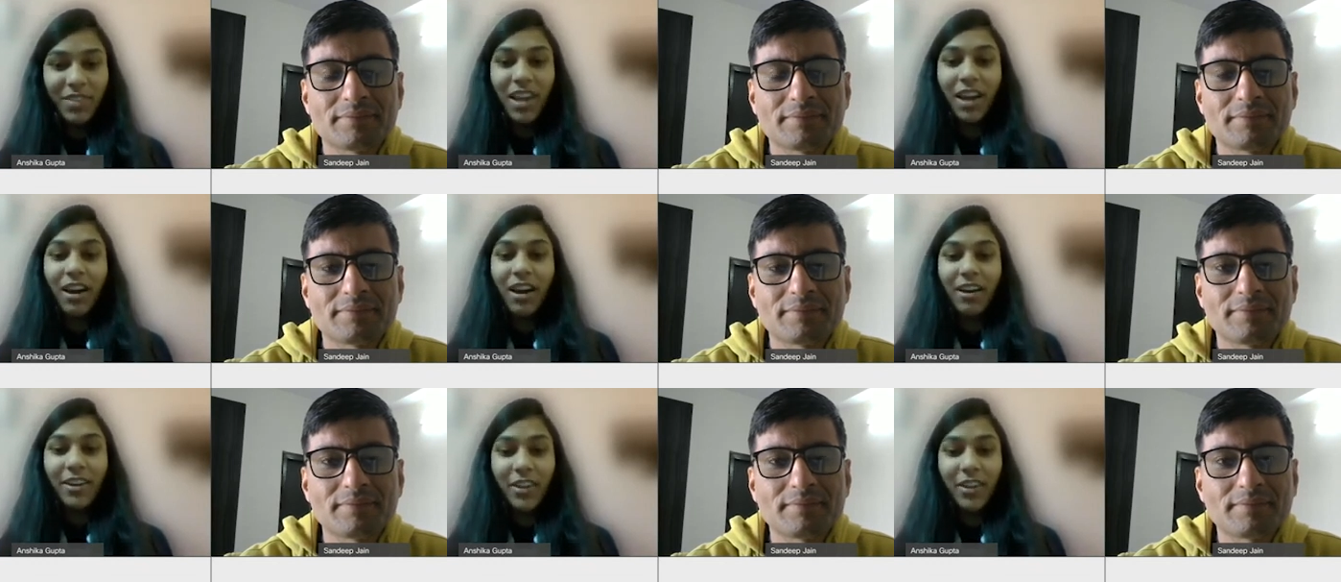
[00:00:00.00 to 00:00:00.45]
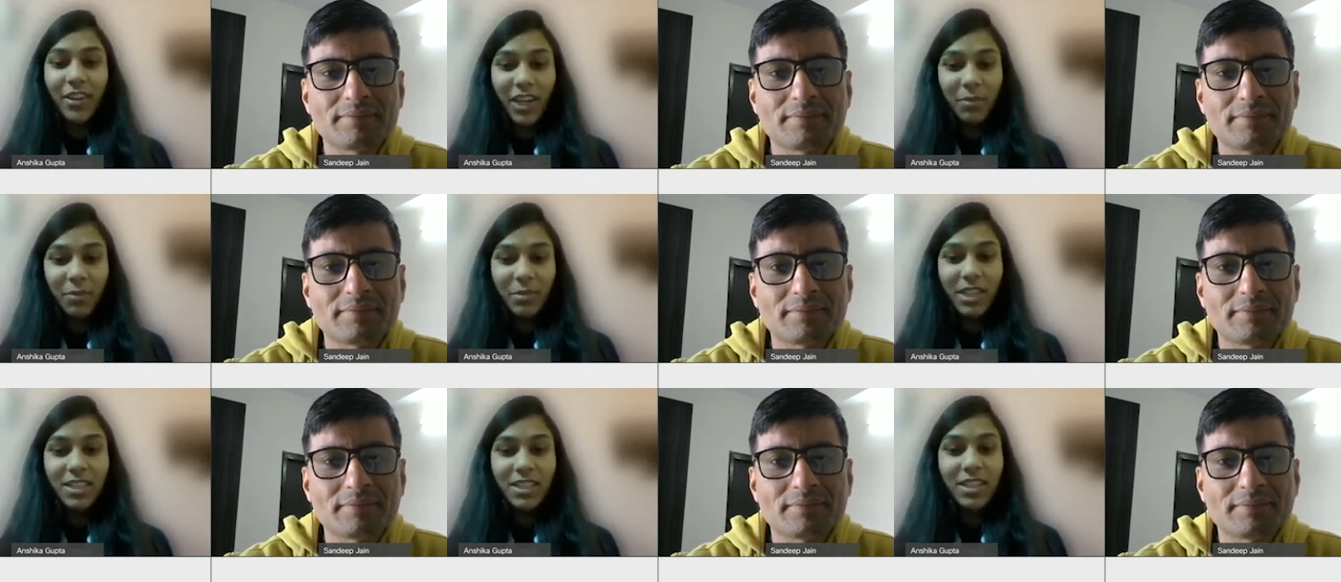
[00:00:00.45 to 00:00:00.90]
Speaker 1: Our
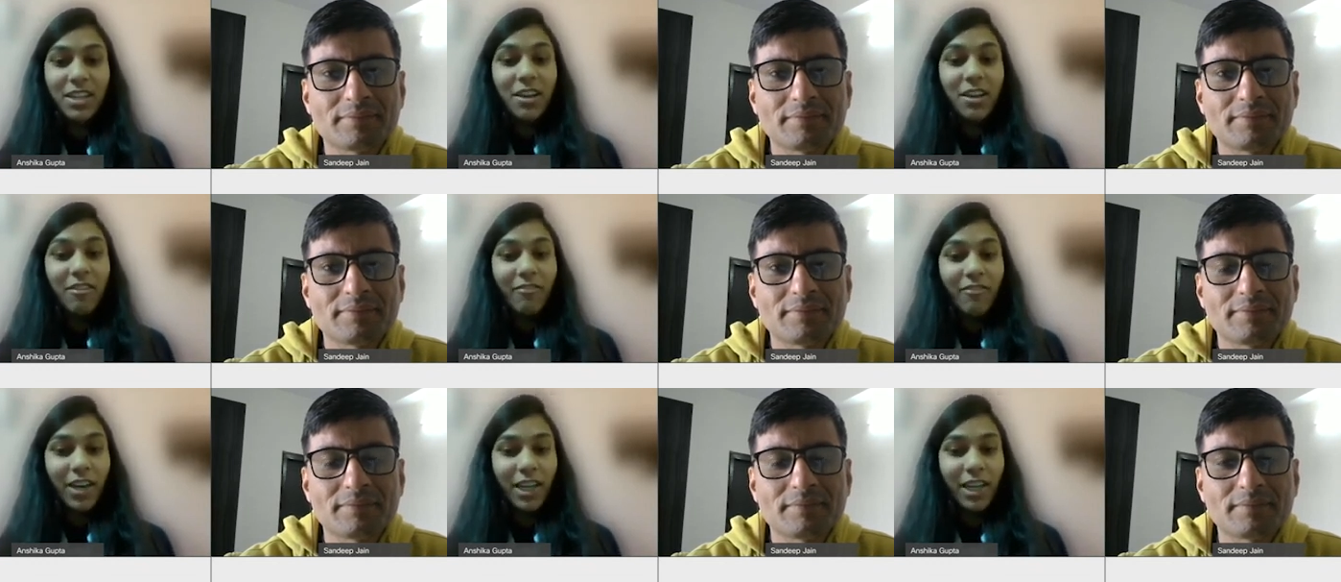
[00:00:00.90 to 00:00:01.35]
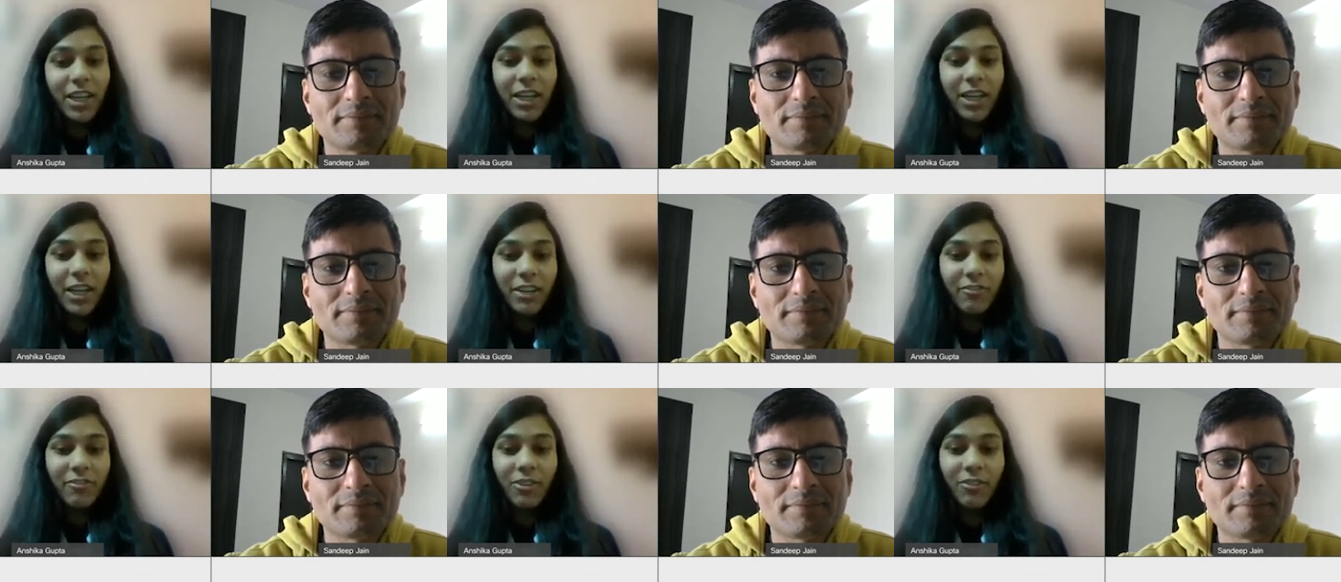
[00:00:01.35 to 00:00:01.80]
team is very
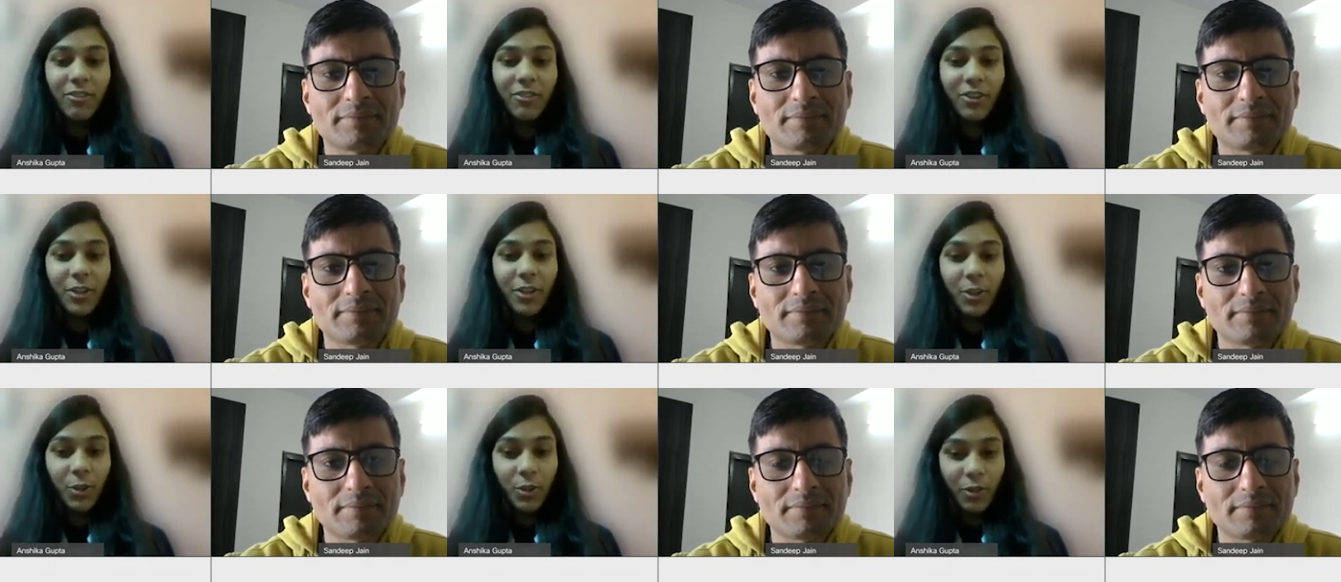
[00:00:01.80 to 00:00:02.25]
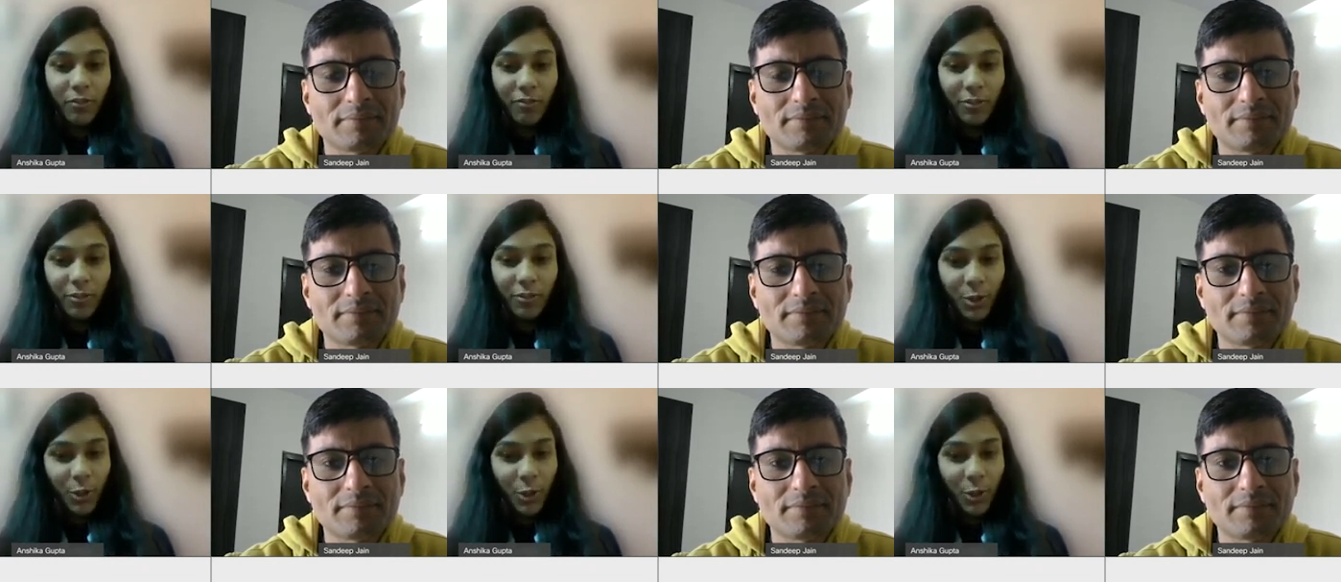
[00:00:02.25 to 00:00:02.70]
grateful to, to,
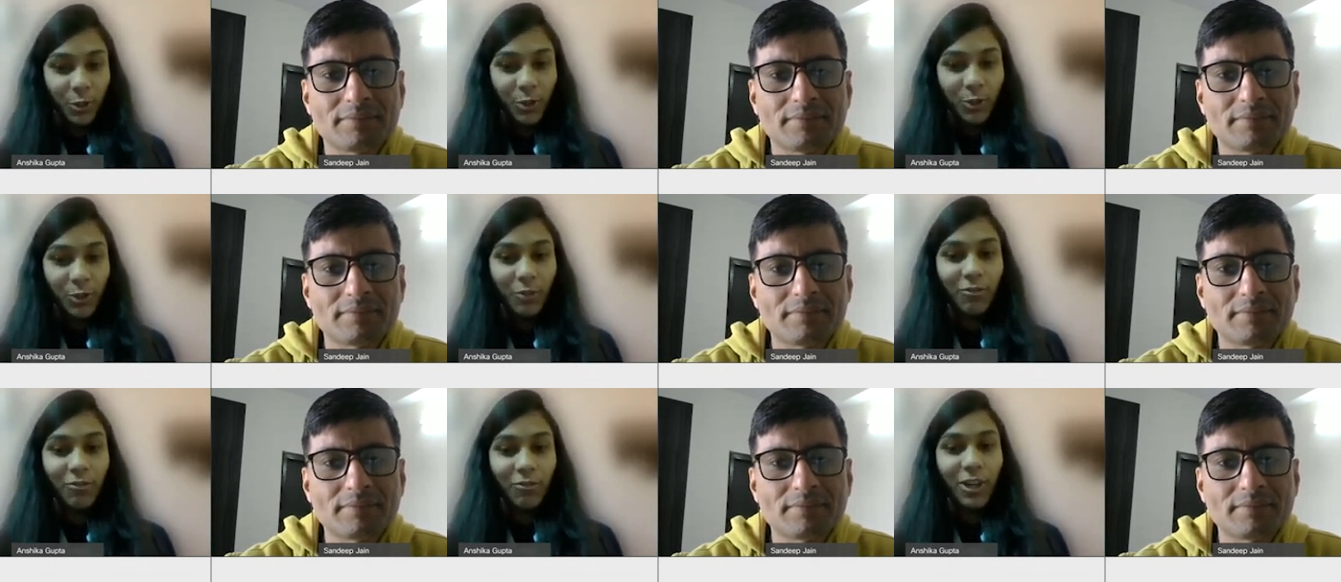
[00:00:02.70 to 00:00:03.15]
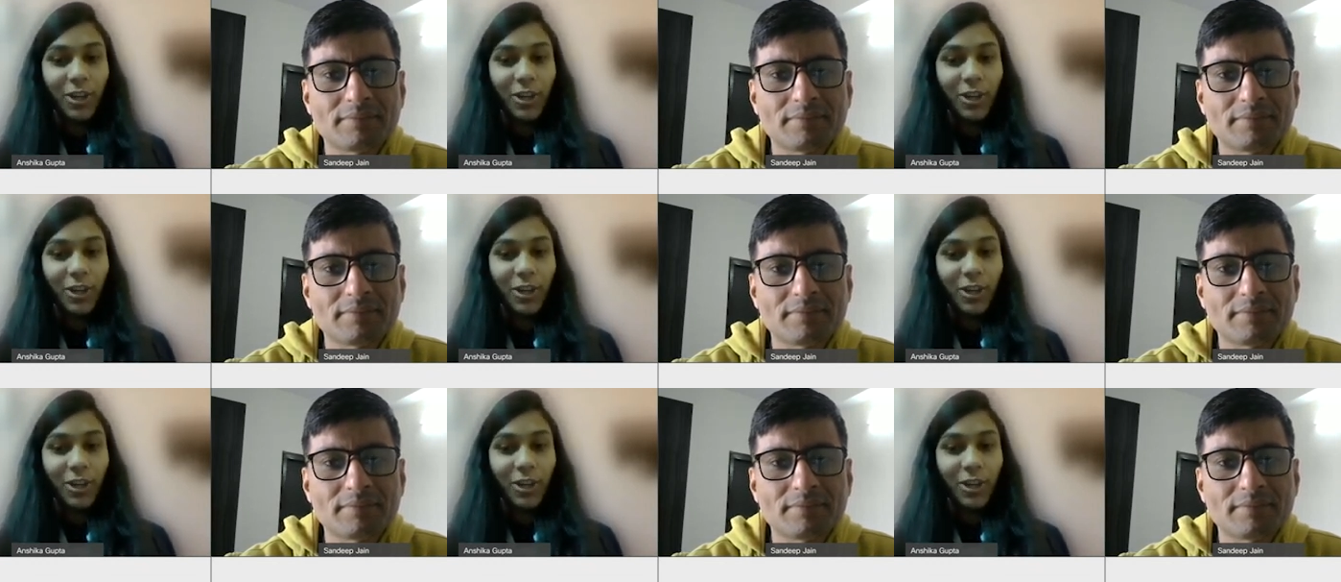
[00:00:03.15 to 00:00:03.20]
to you for